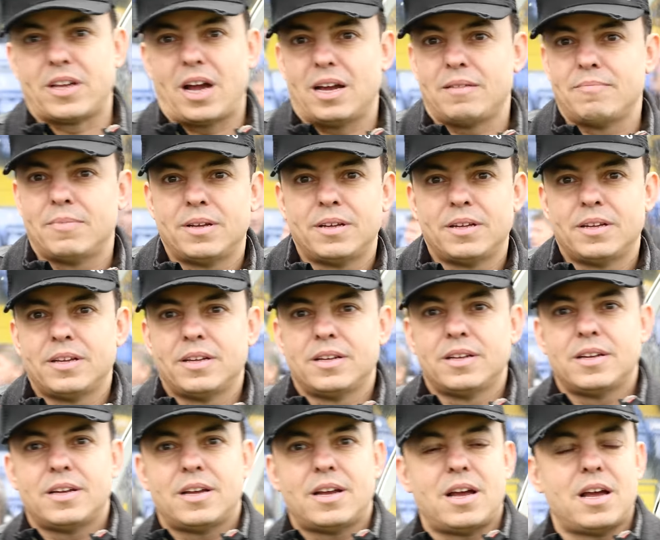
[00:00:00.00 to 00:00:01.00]
game.
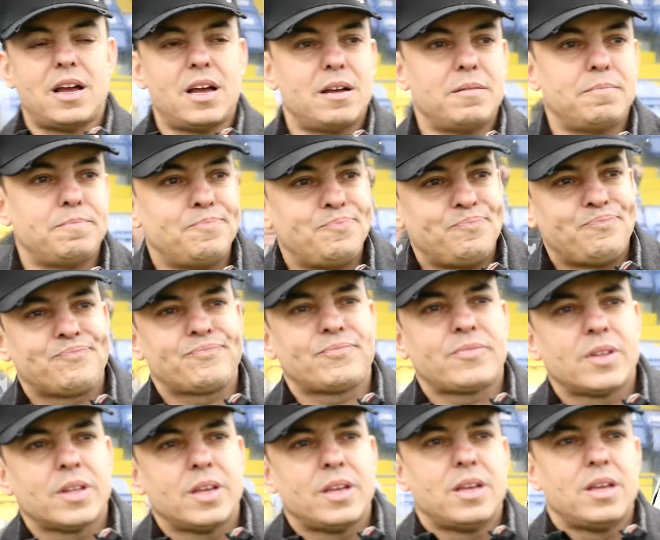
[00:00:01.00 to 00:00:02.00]
Um,
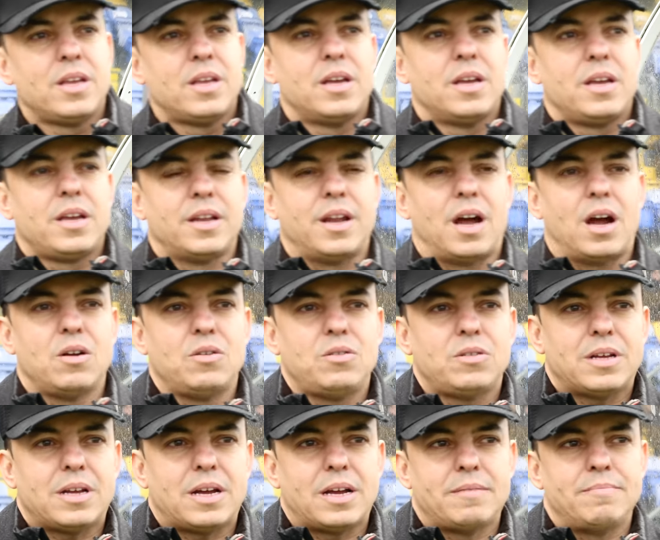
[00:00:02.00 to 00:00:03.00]
you know,
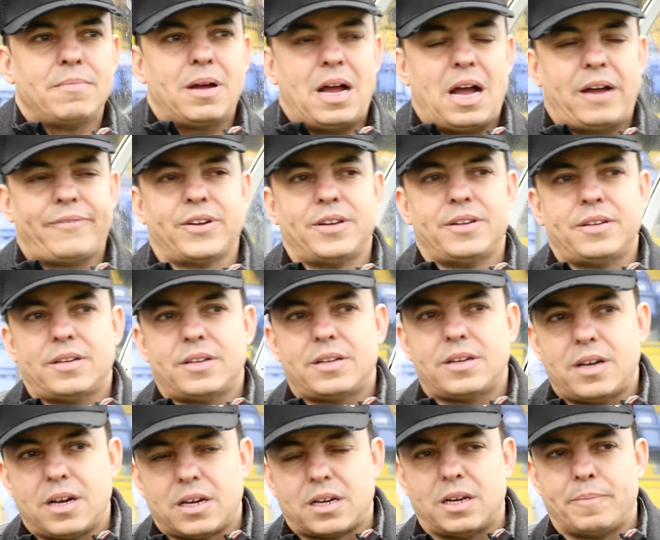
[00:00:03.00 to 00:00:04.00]
um, Havant
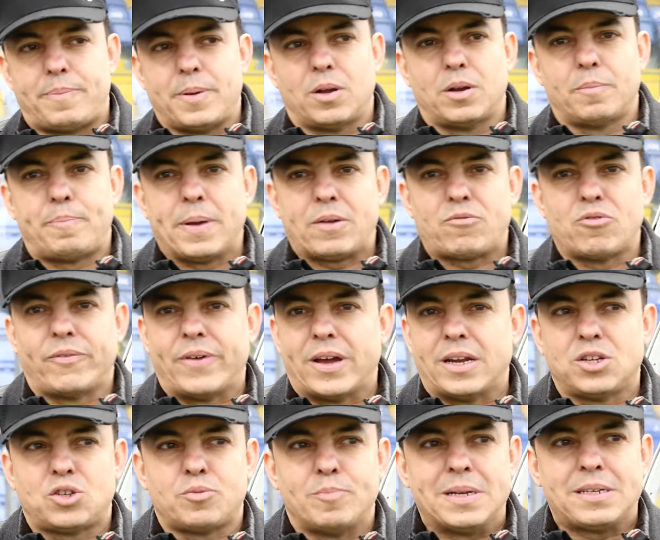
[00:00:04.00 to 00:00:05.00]
are going to be on a big
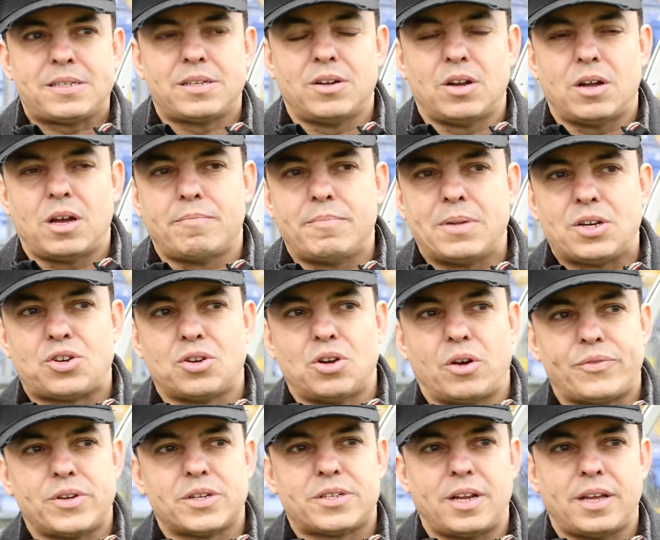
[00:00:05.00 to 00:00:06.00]
revenge mission, uh, mission
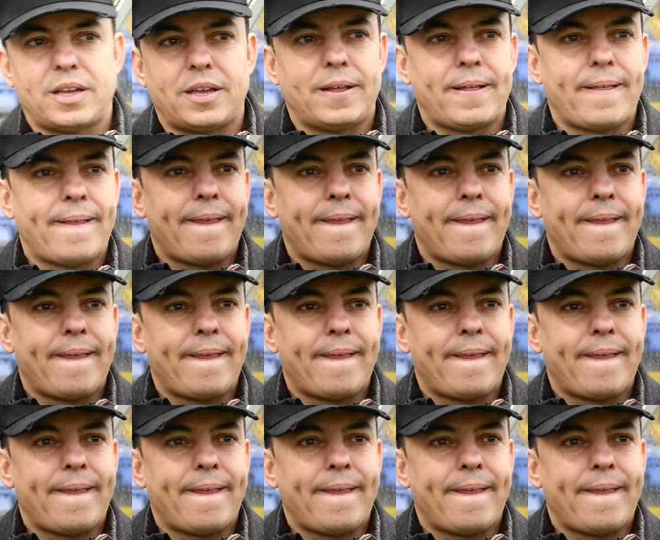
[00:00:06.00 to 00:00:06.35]
obviously.